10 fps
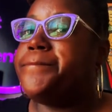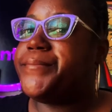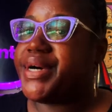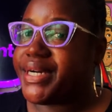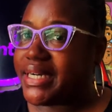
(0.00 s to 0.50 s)

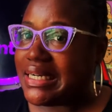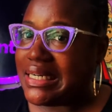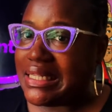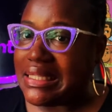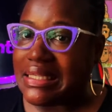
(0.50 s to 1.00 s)

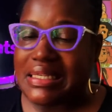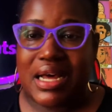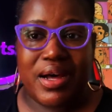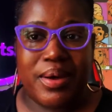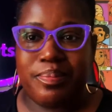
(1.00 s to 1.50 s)
But
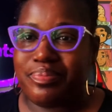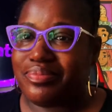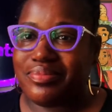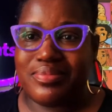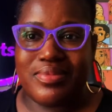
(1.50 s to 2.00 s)
I
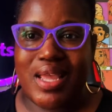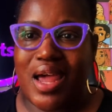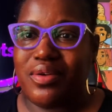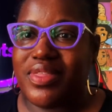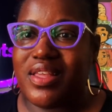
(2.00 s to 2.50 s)

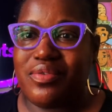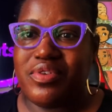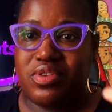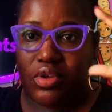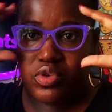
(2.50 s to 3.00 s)
don't think the
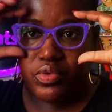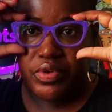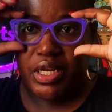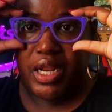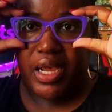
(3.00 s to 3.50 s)
results were
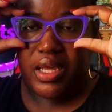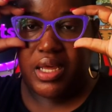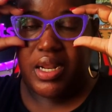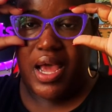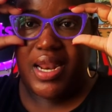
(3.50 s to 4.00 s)
really that
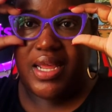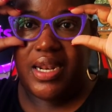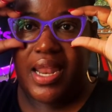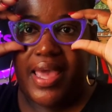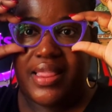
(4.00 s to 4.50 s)
good. I
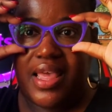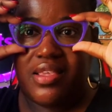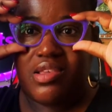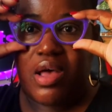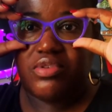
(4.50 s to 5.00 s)
didn't like that.
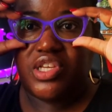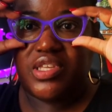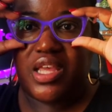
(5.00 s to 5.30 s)
So I was just